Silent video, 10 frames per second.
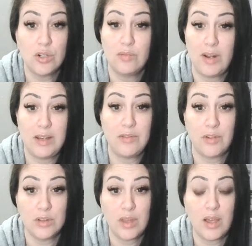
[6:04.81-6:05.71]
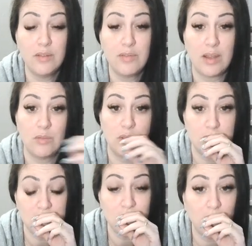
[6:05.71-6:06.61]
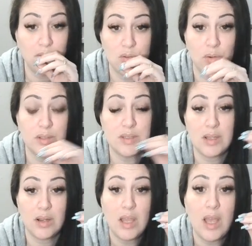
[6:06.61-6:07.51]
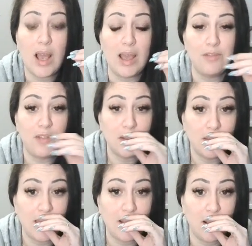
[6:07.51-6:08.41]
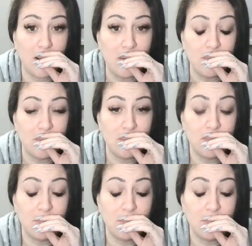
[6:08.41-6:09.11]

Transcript: ready for love. And with the Two of Swords here, I feel like um,